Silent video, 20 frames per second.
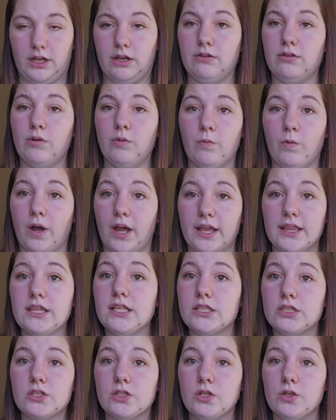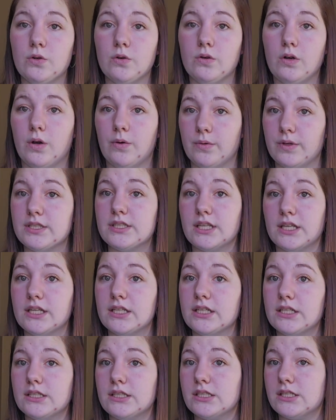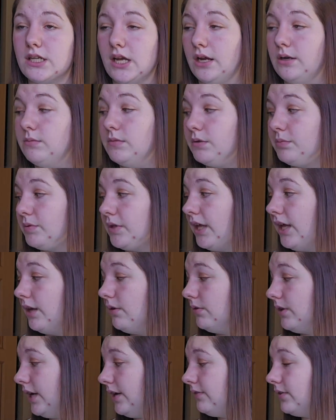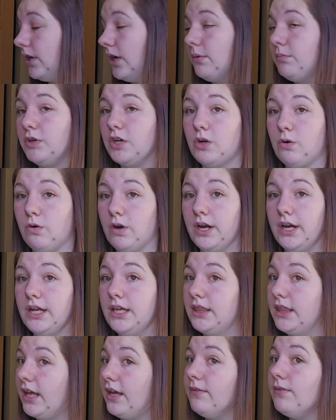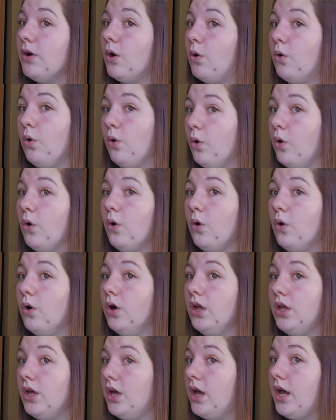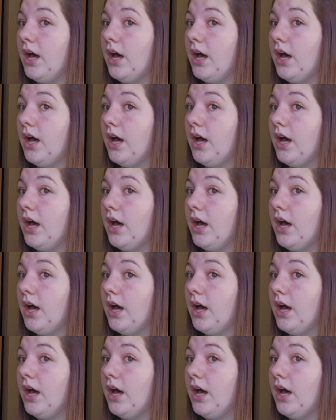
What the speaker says: I don't know why these two always think it's time to play whenever I'm recording, and they have a whole